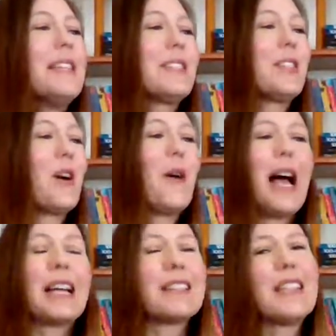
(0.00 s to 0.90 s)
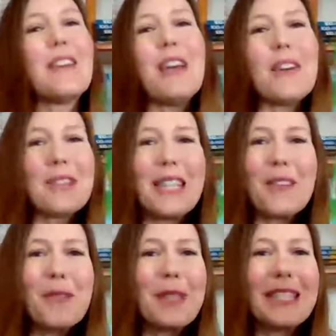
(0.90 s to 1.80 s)
So I love everything
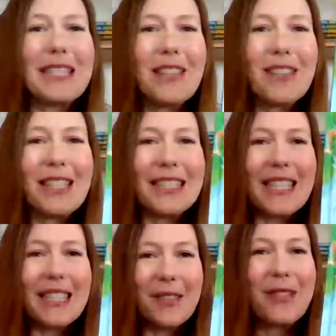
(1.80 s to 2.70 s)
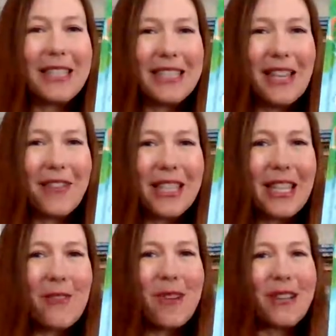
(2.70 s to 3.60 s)
from this series, and this one is
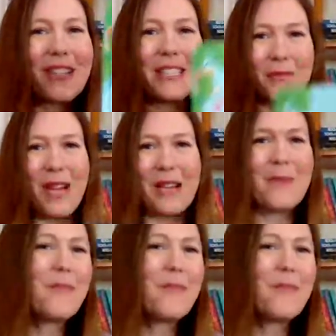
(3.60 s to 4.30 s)
definitely a winner as well.